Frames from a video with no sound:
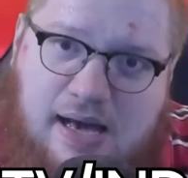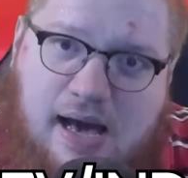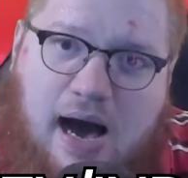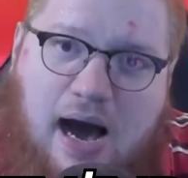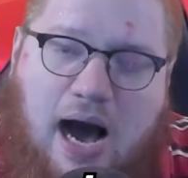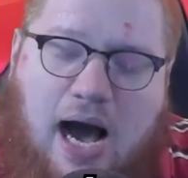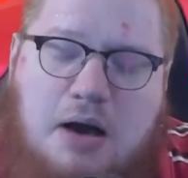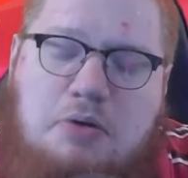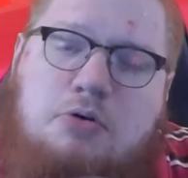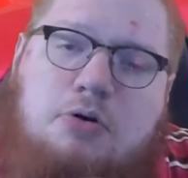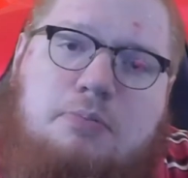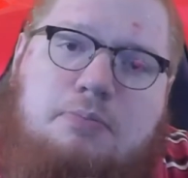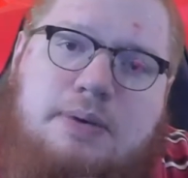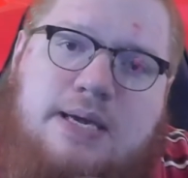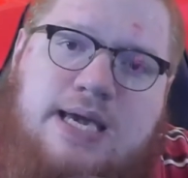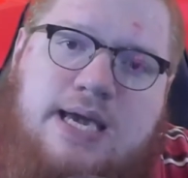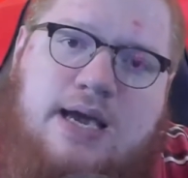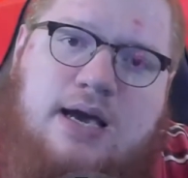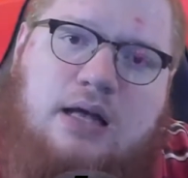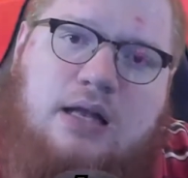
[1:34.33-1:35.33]
I will
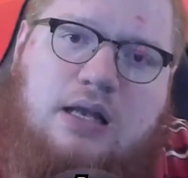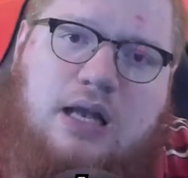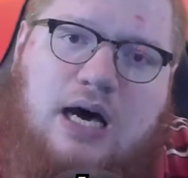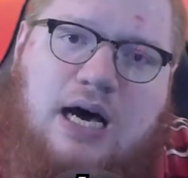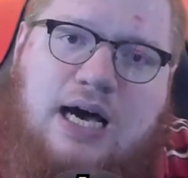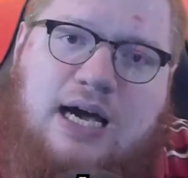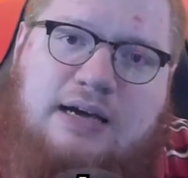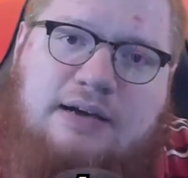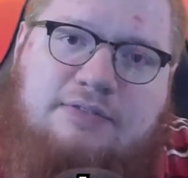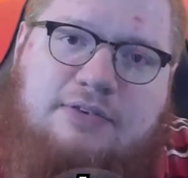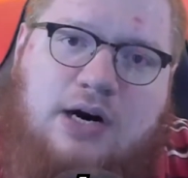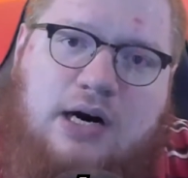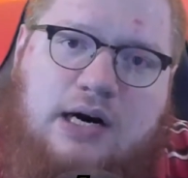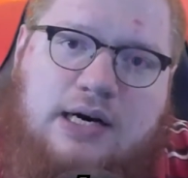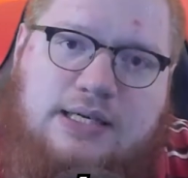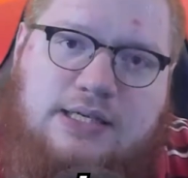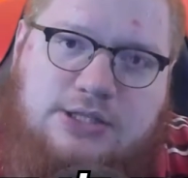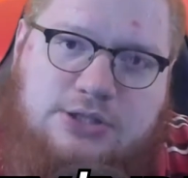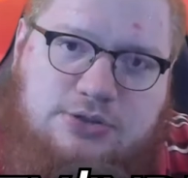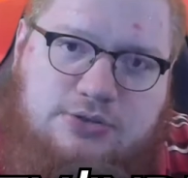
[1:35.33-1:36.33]
be live
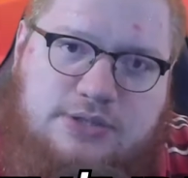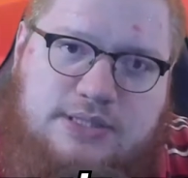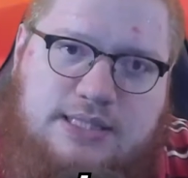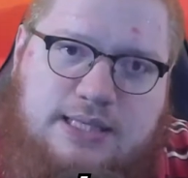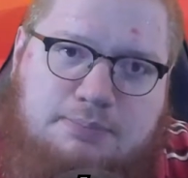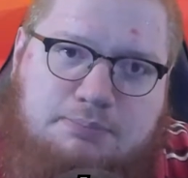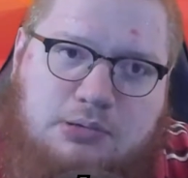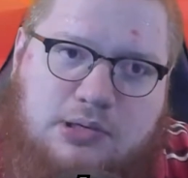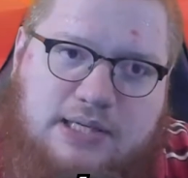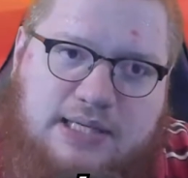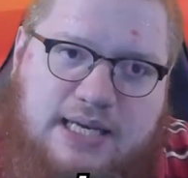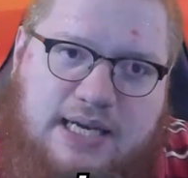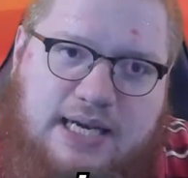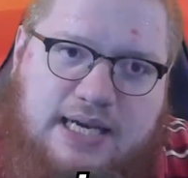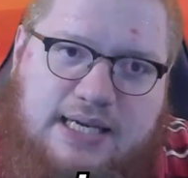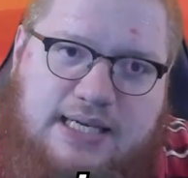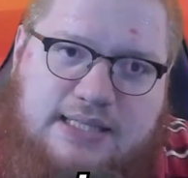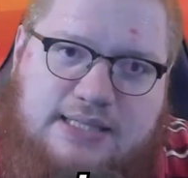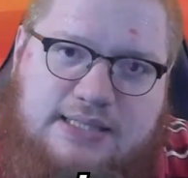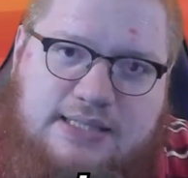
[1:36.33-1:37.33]
on 2 separate
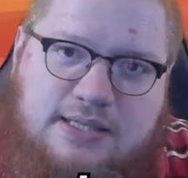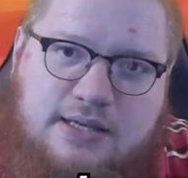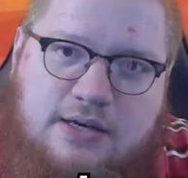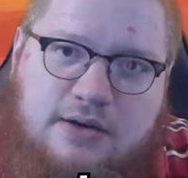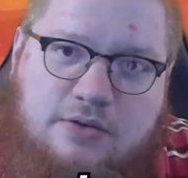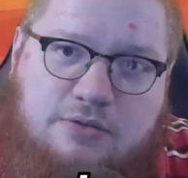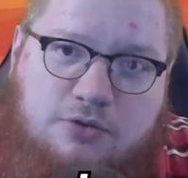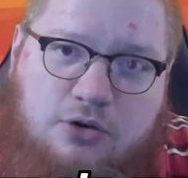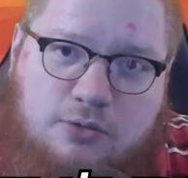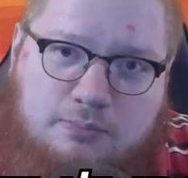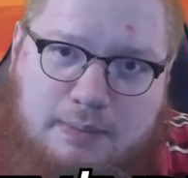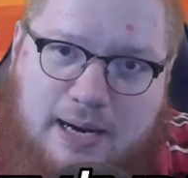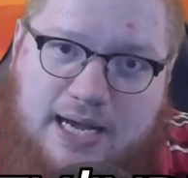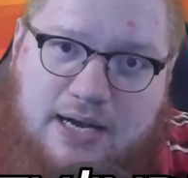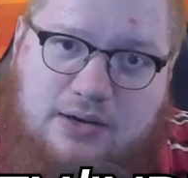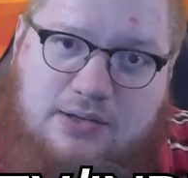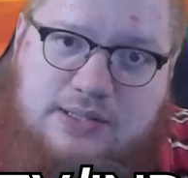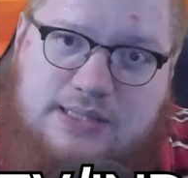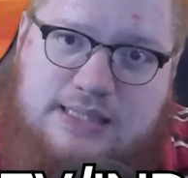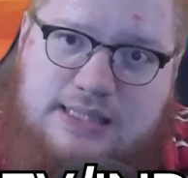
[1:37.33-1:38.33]
days for my
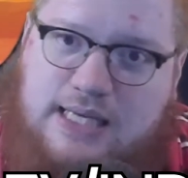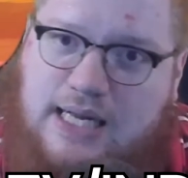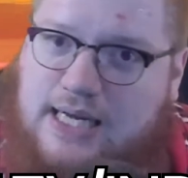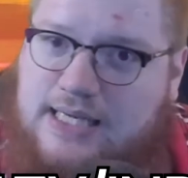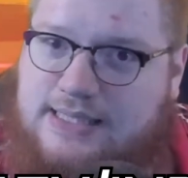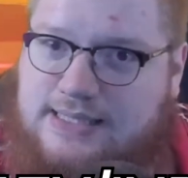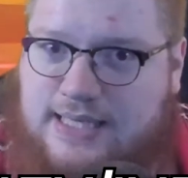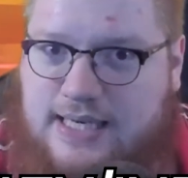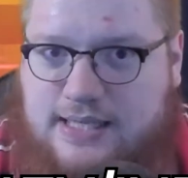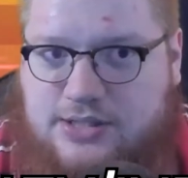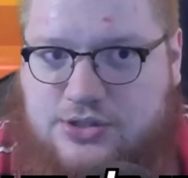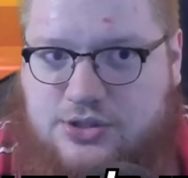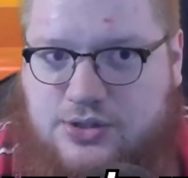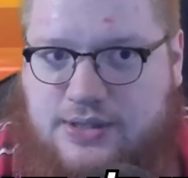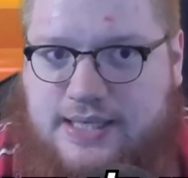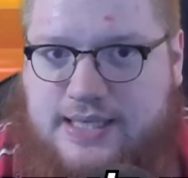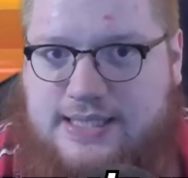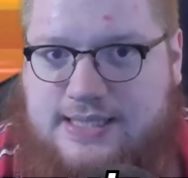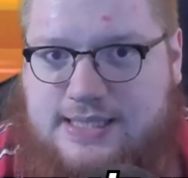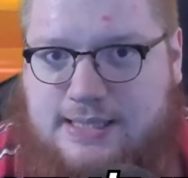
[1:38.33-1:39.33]
own slots and
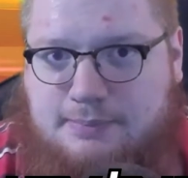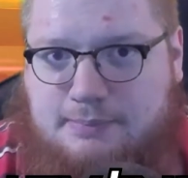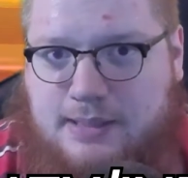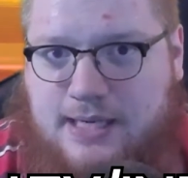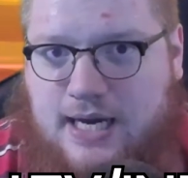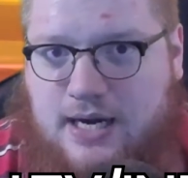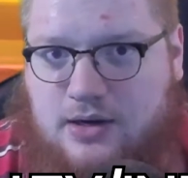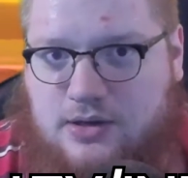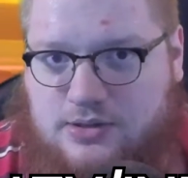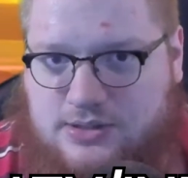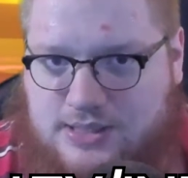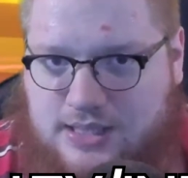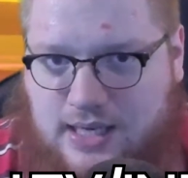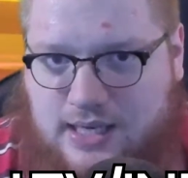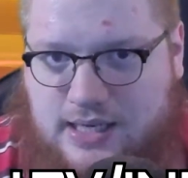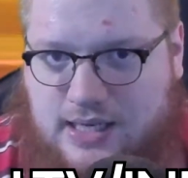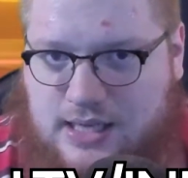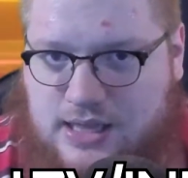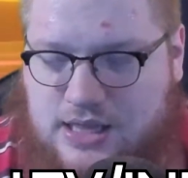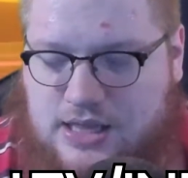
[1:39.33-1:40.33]
joining somebody else
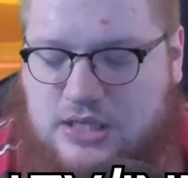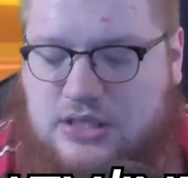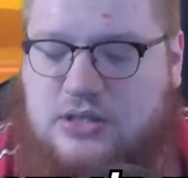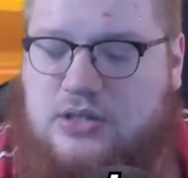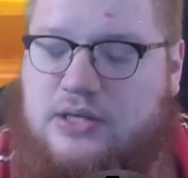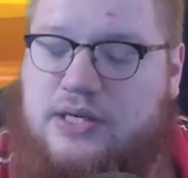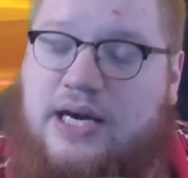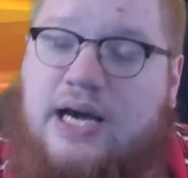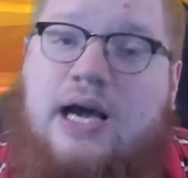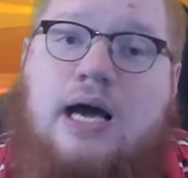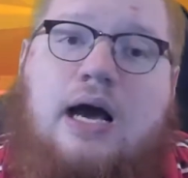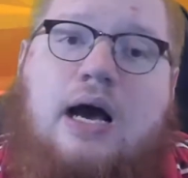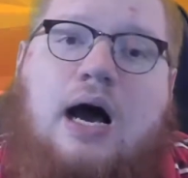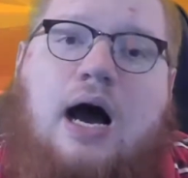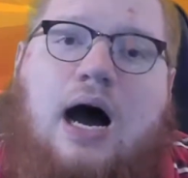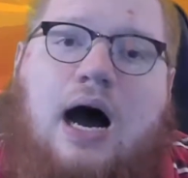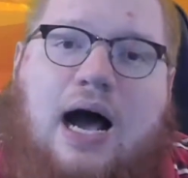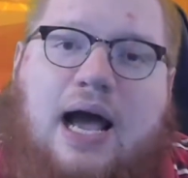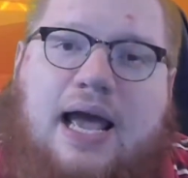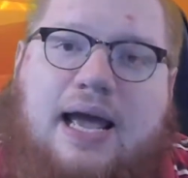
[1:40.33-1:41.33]
on a third.
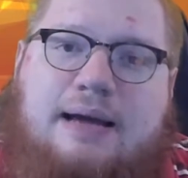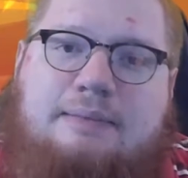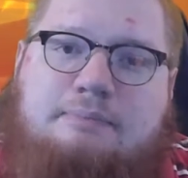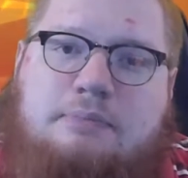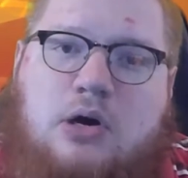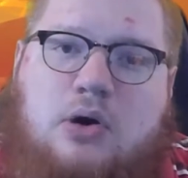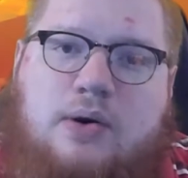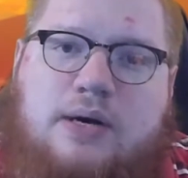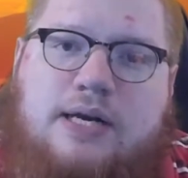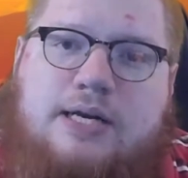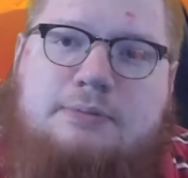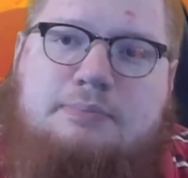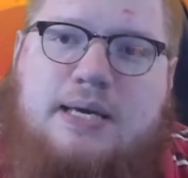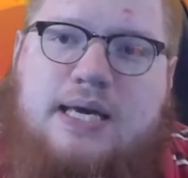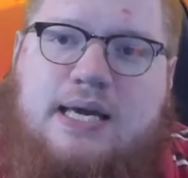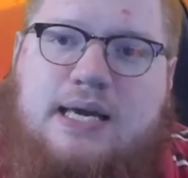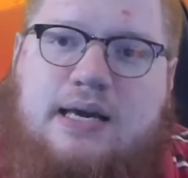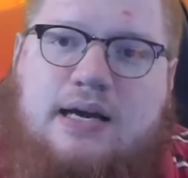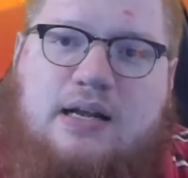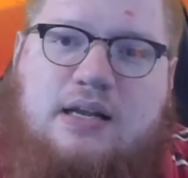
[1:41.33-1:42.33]
I am going to
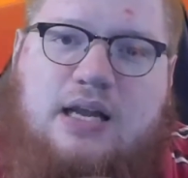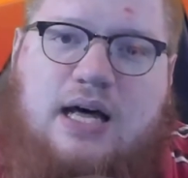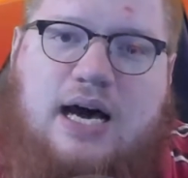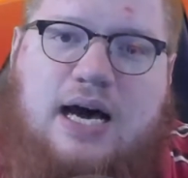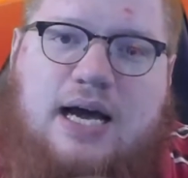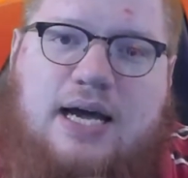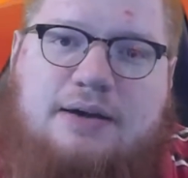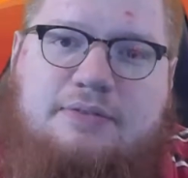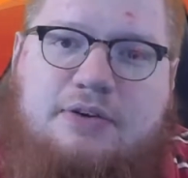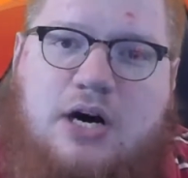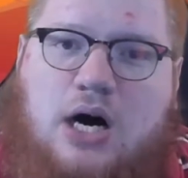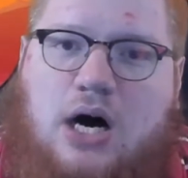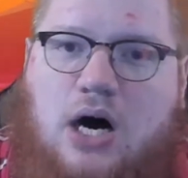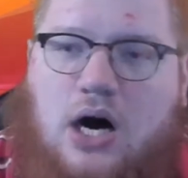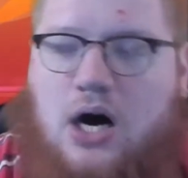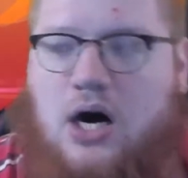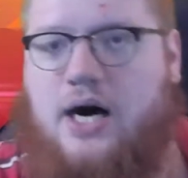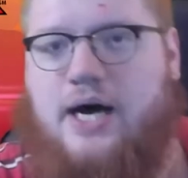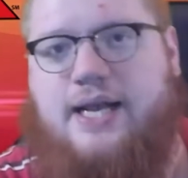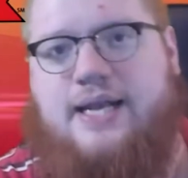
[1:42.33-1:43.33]
be live
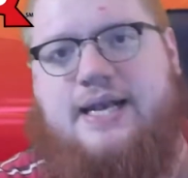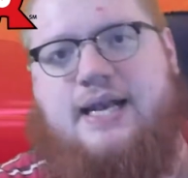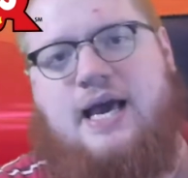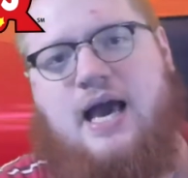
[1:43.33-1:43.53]
on